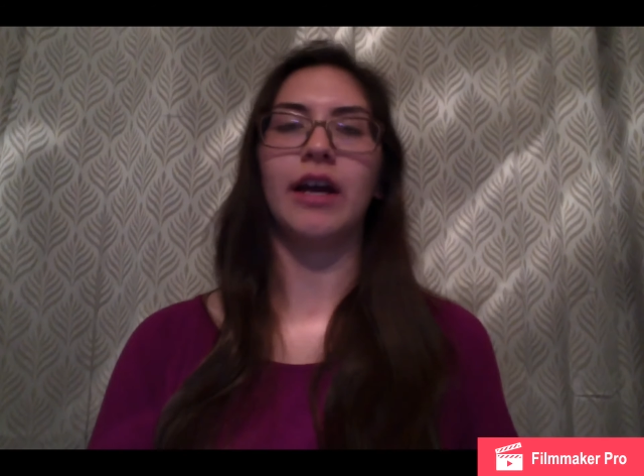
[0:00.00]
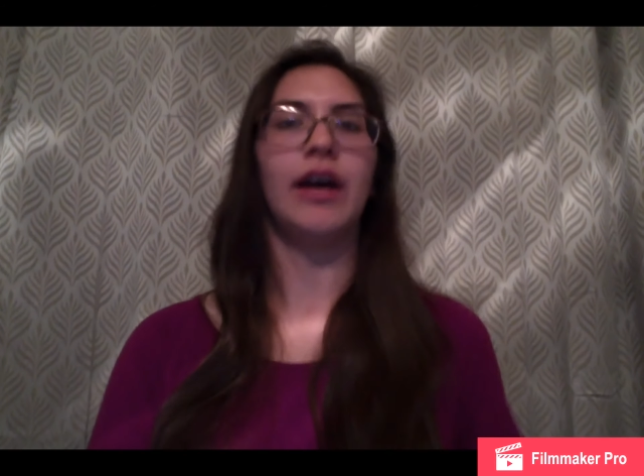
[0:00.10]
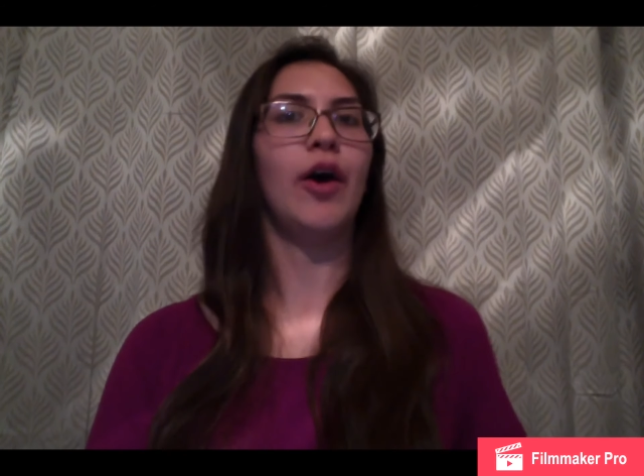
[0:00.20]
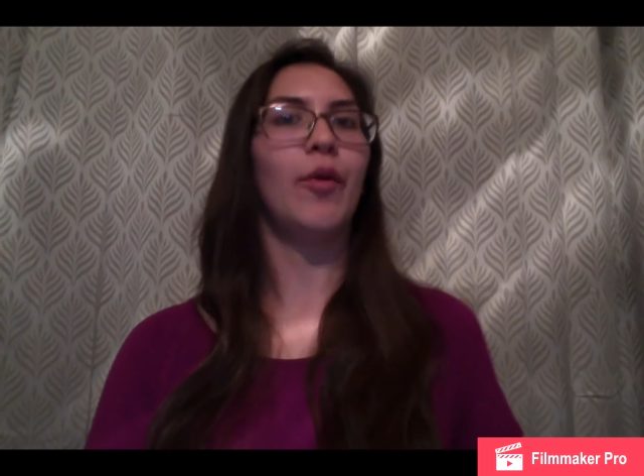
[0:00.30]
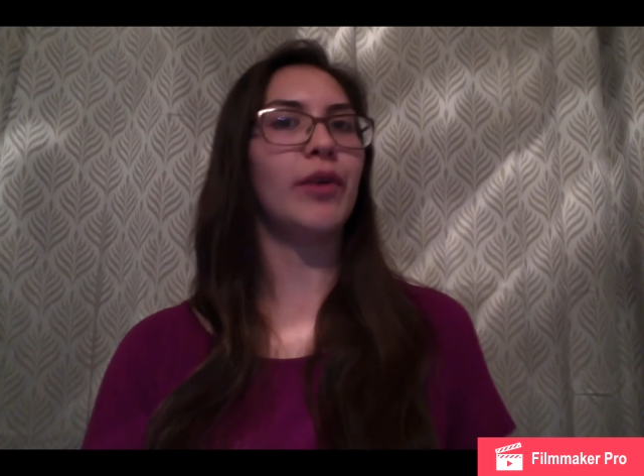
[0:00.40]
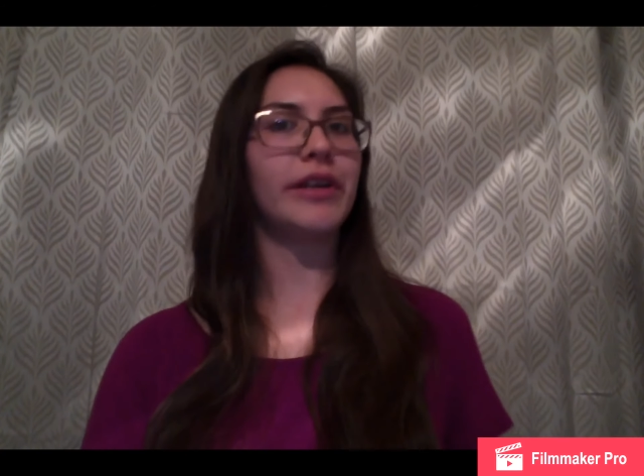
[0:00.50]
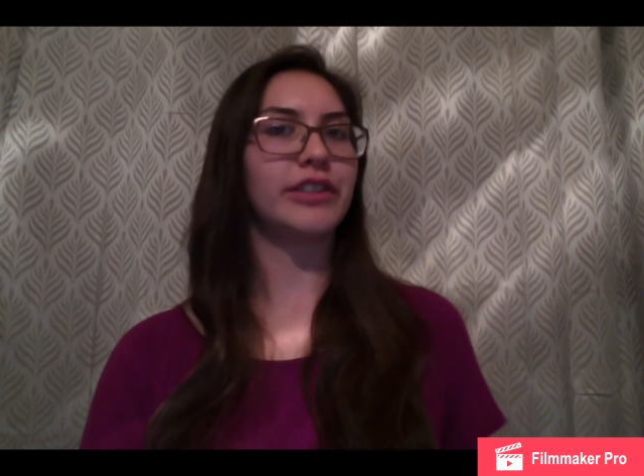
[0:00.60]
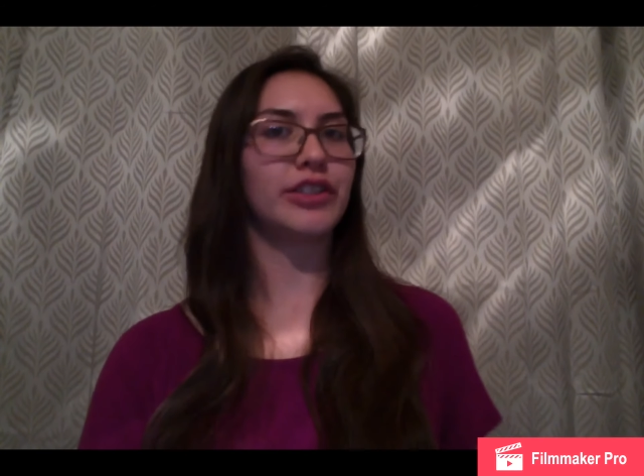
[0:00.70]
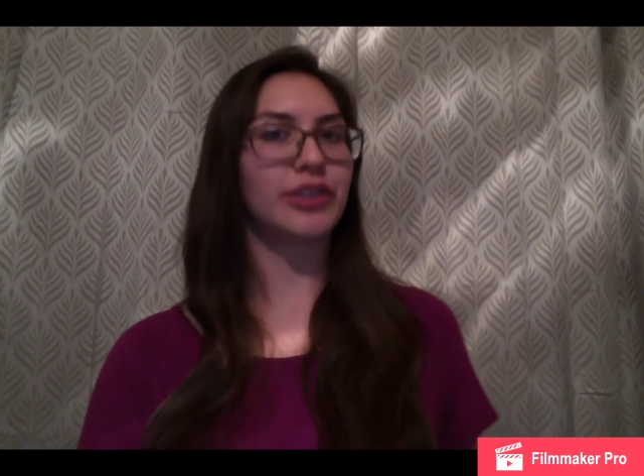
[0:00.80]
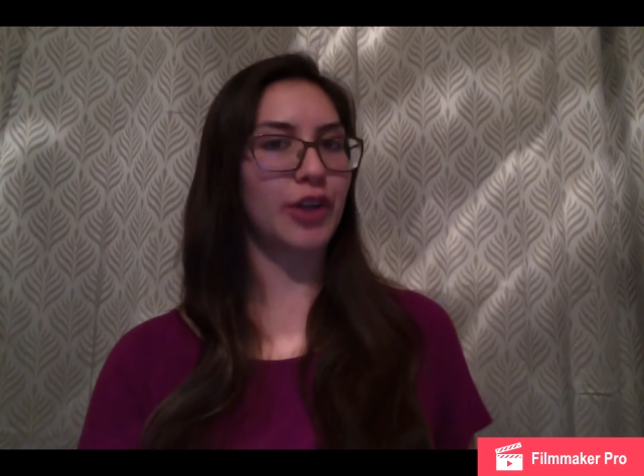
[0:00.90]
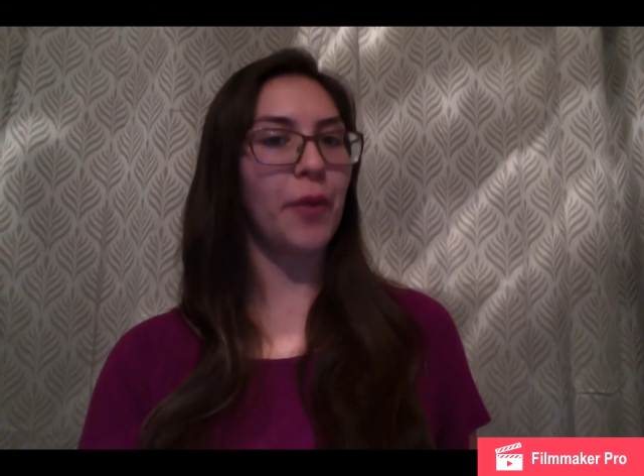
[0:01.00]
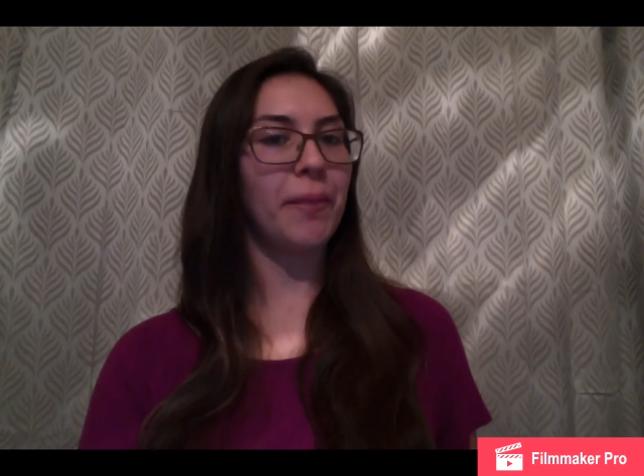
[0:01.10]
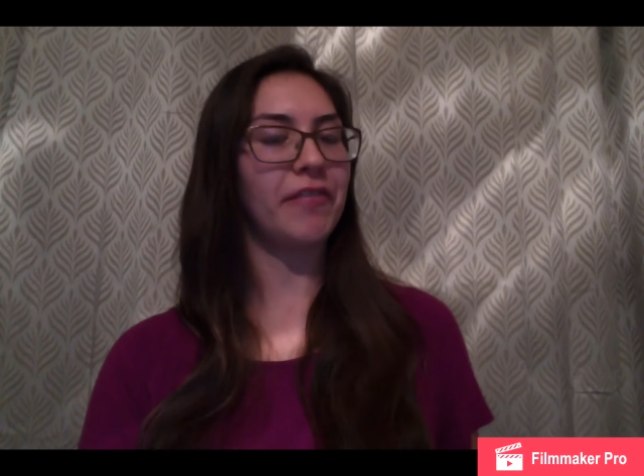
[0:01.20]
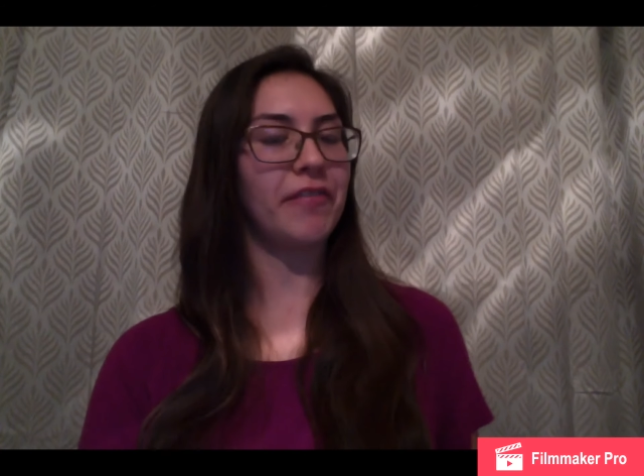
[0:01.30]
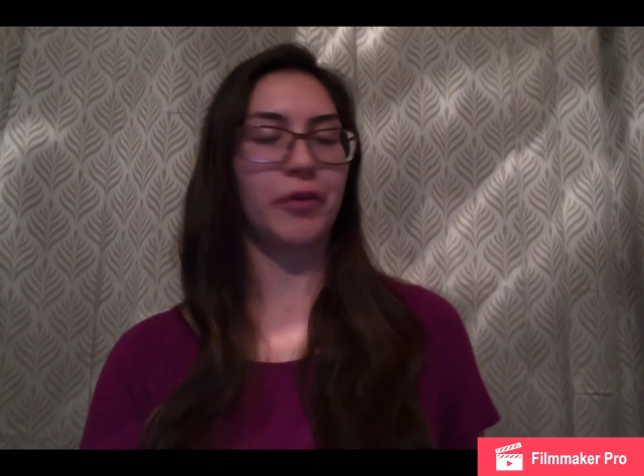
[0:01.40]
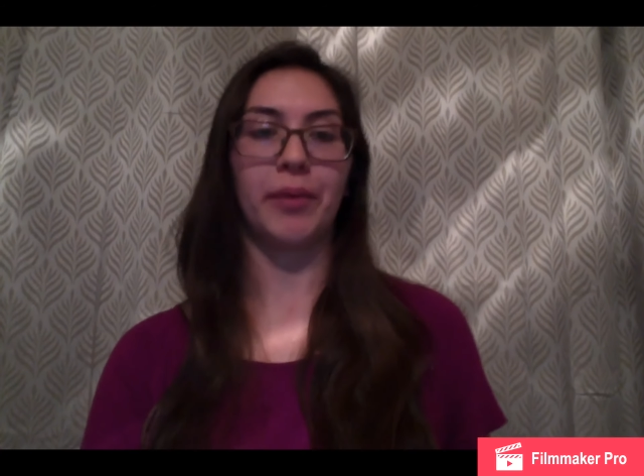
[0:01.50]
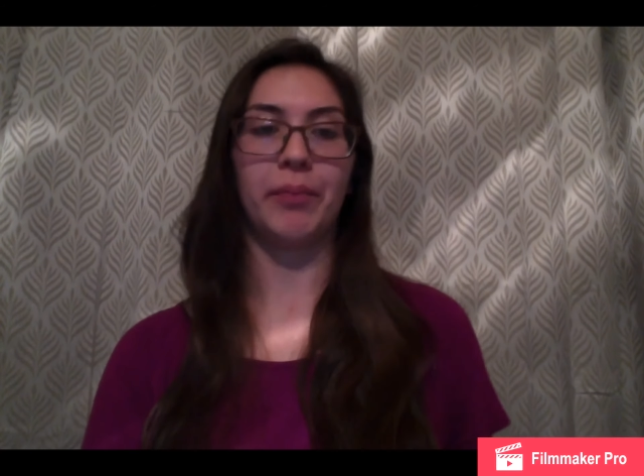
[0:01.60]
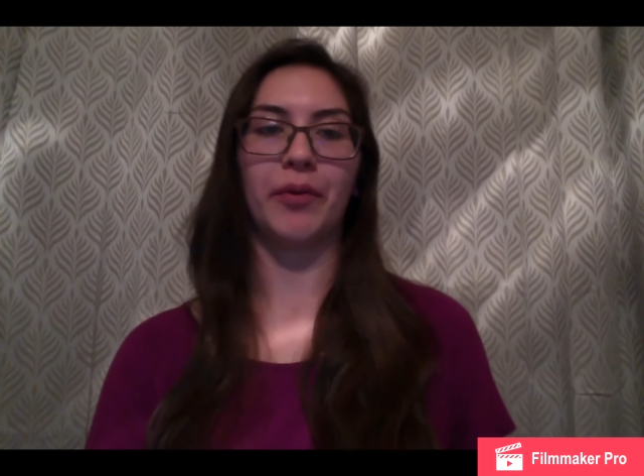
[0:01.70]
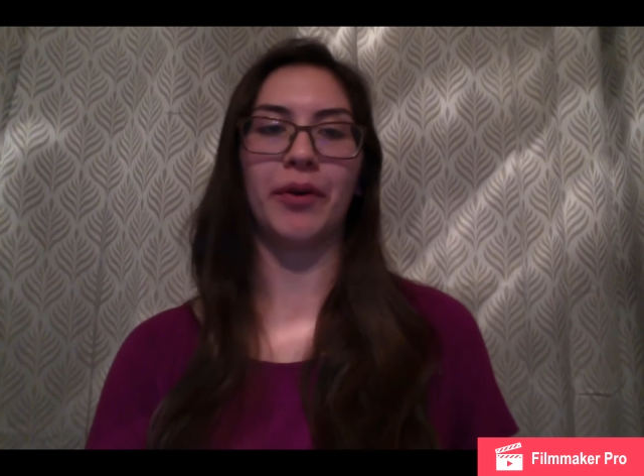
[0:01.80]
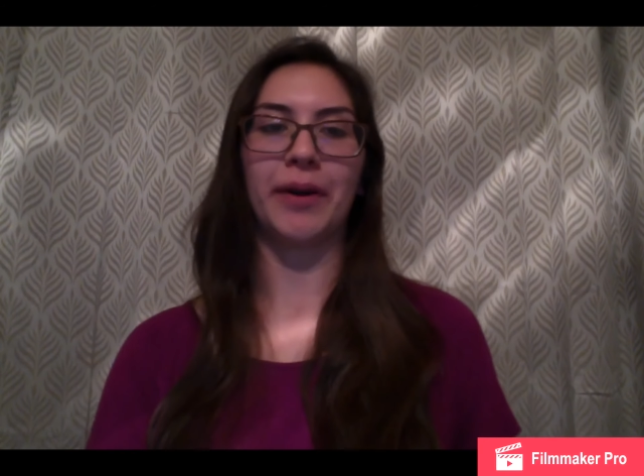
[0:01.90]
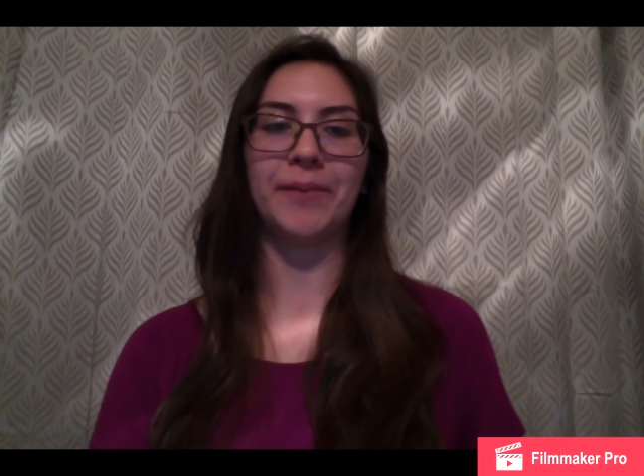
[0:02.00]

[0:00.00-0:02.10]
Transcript: What is the scope of the report?